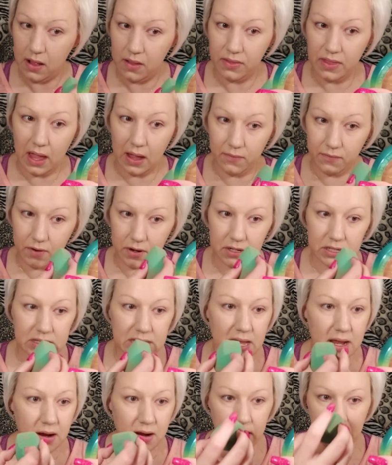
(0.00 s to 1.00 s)
that first
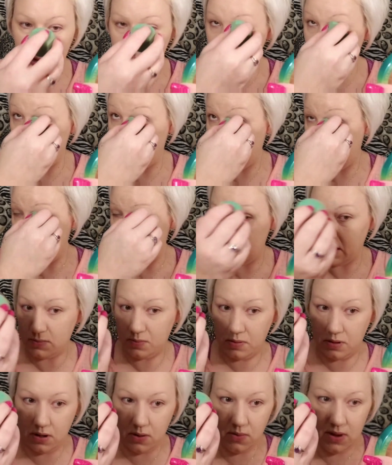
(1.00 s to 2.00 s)
layer hid my redness
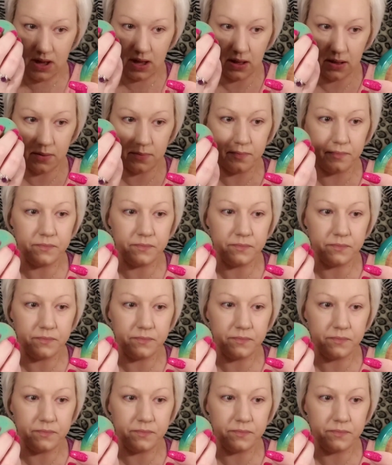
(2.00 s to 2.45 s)
pretty well.